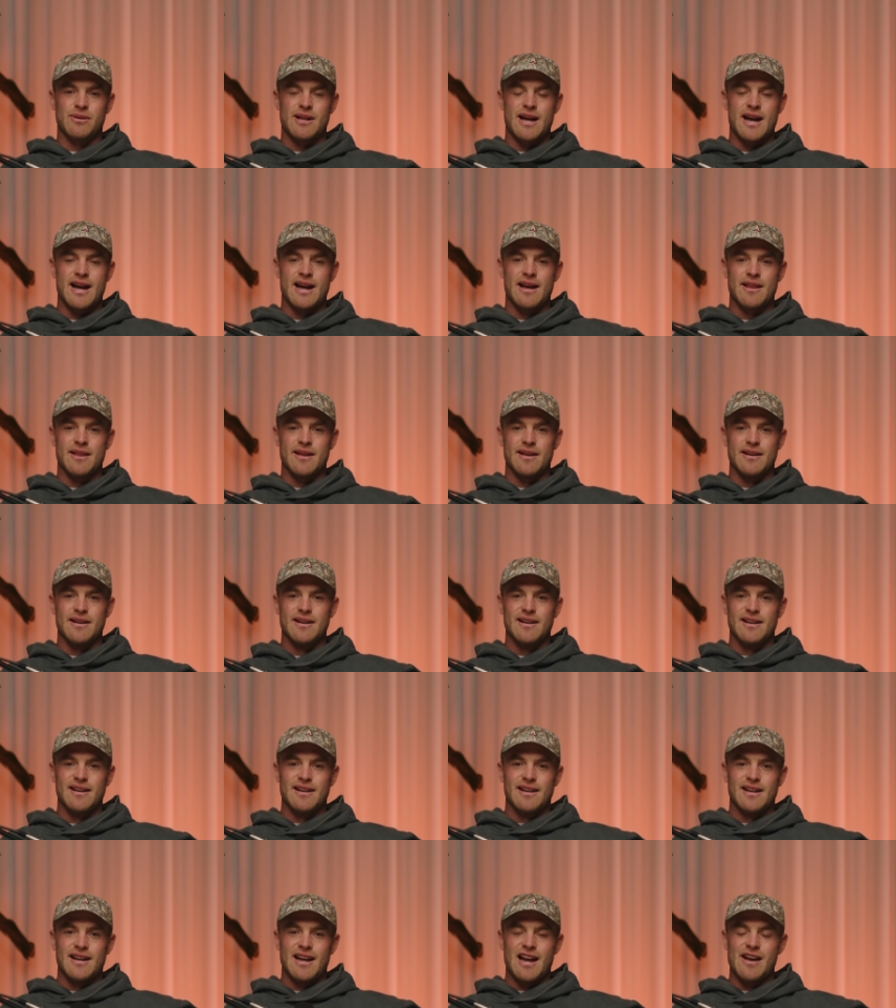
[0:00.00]
a player that,
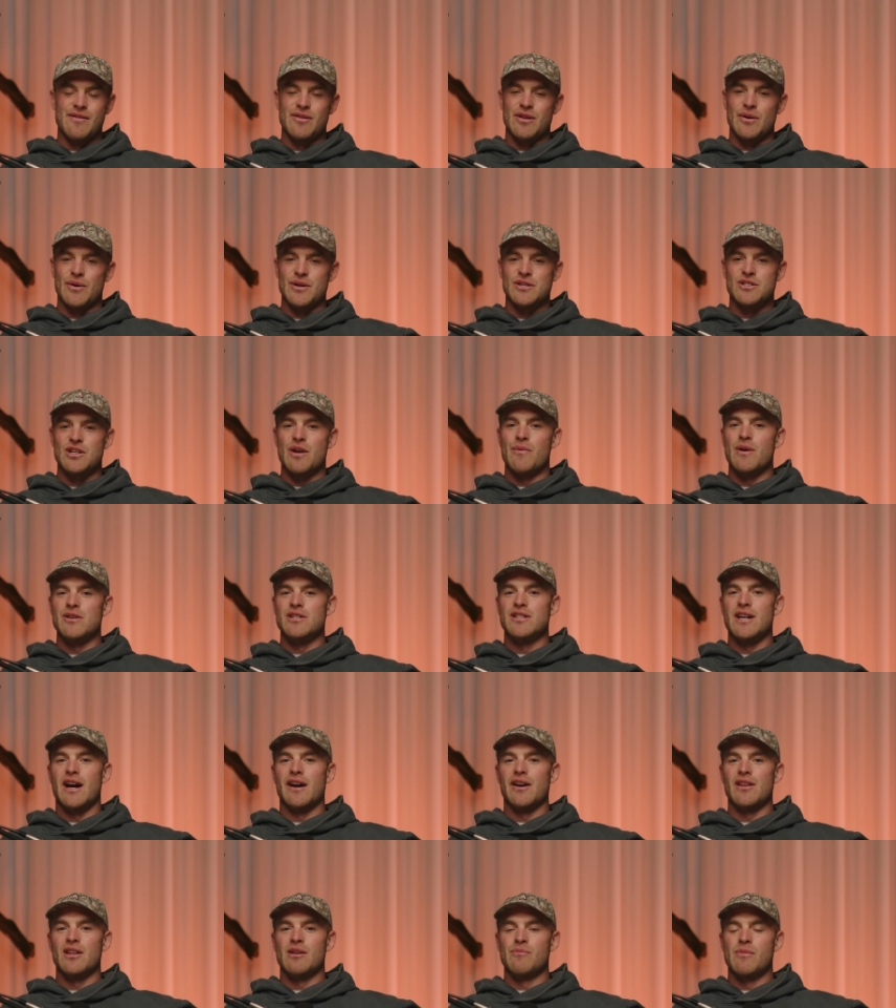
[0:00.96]
even though he's so much
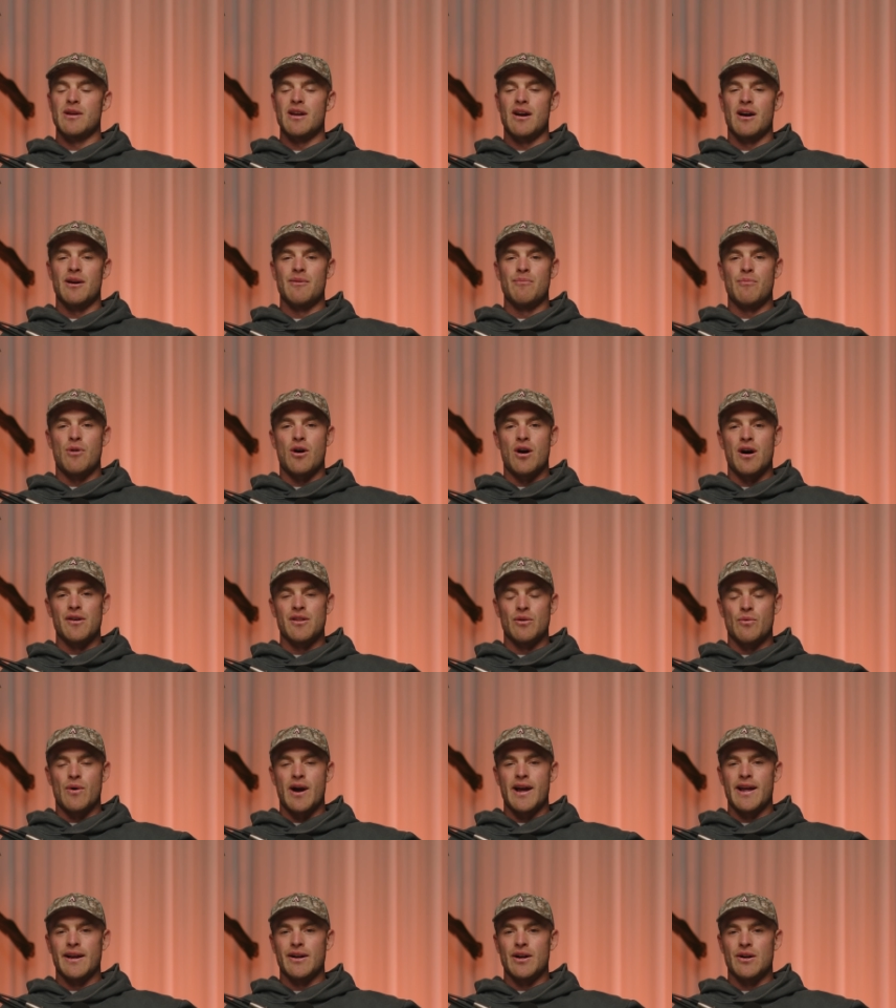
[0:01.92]
younger than me, I admire the
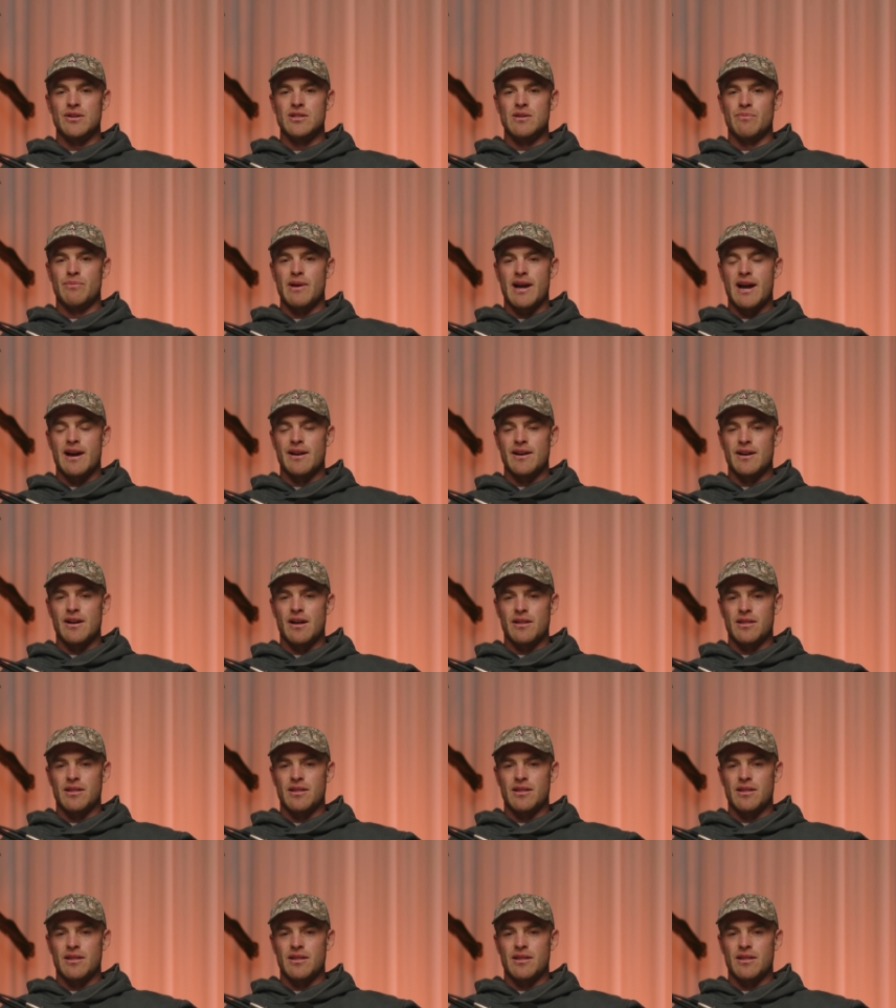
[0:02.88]
way he goes about it.